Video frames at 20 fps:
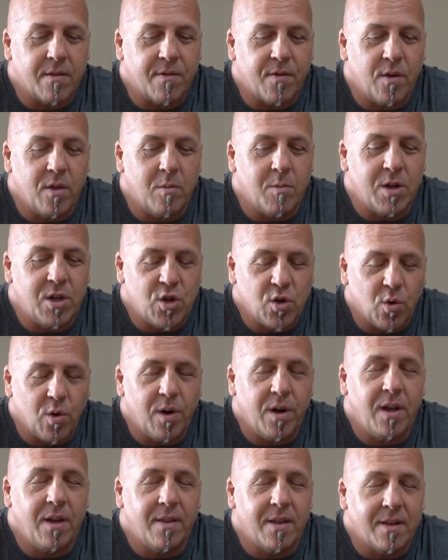the
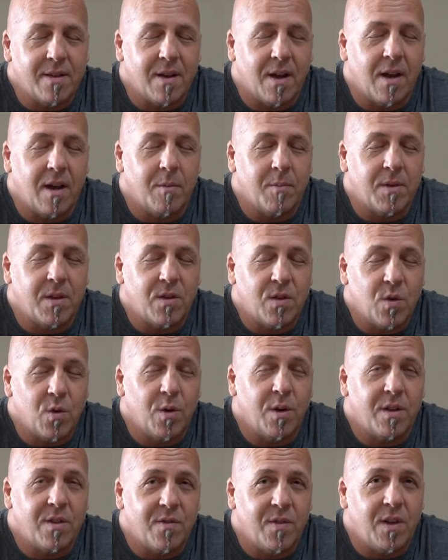majority of the time,
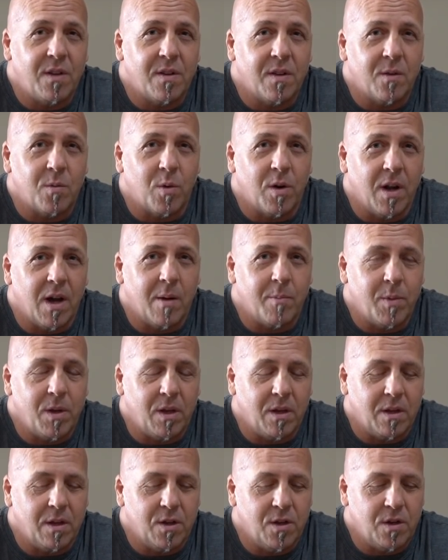tourist visas were not
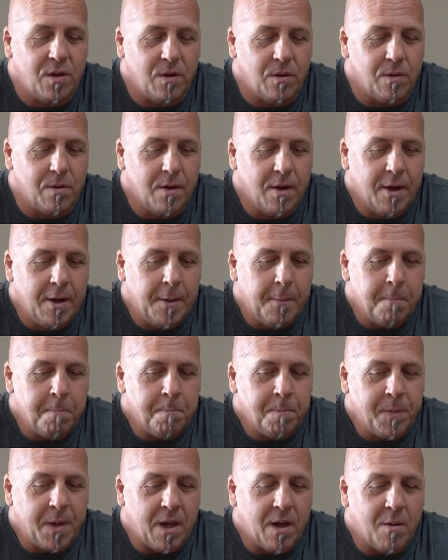being issued.
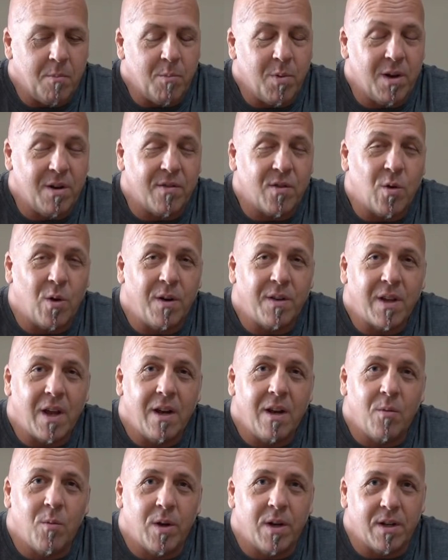But of course, I
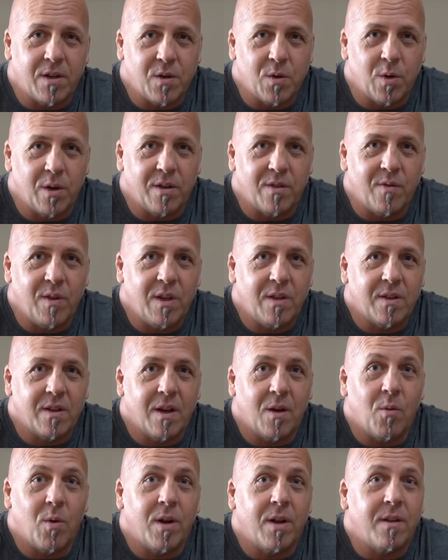didn't want a tourist visa,
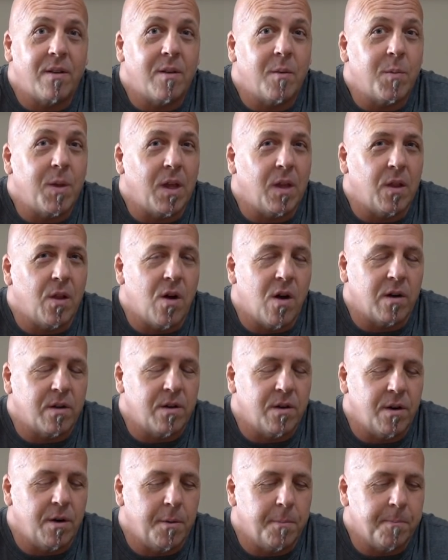I wanted something
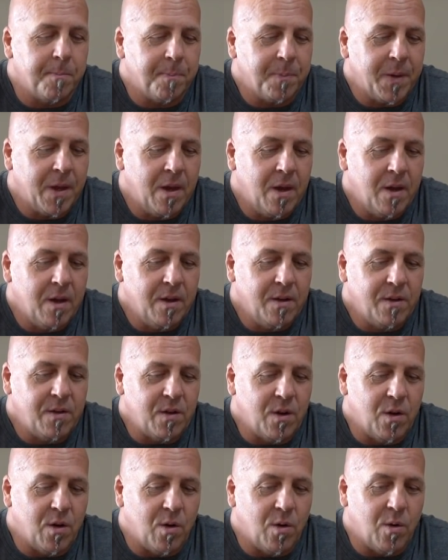long-term.
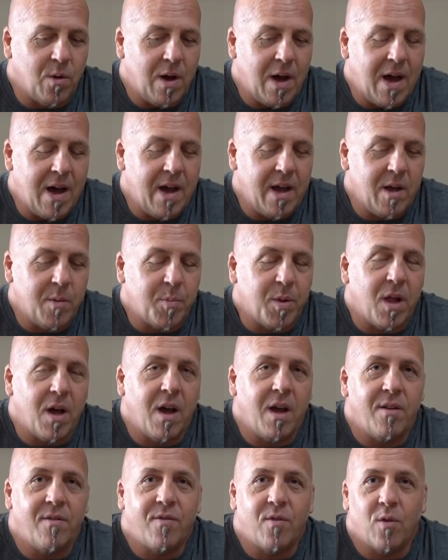So I
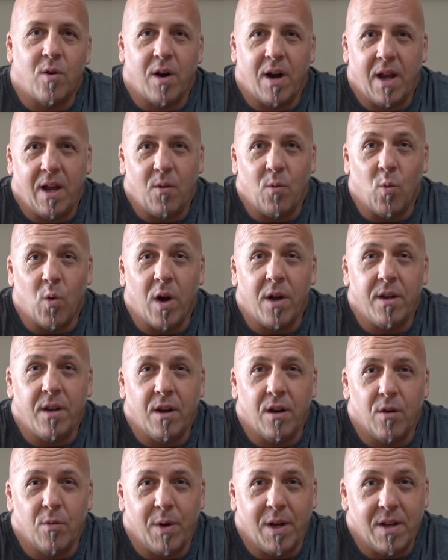applied for a
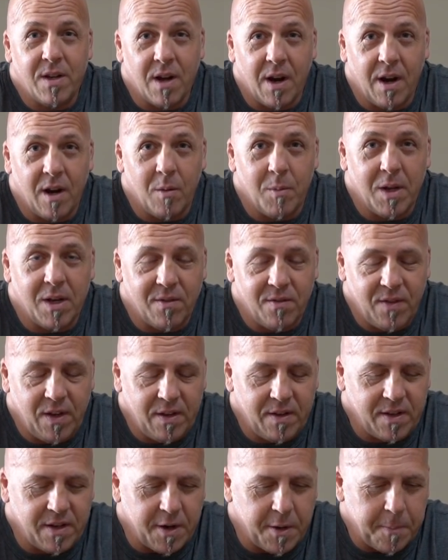one-year retirement
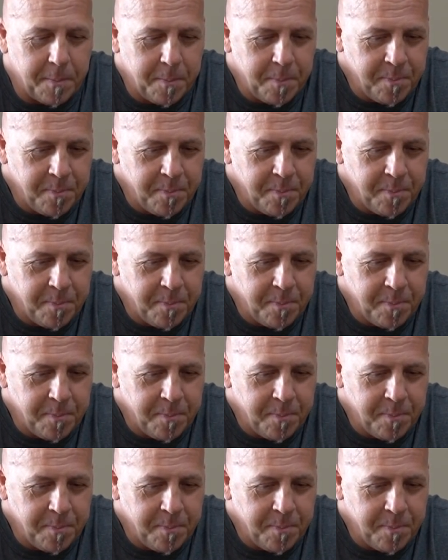visa.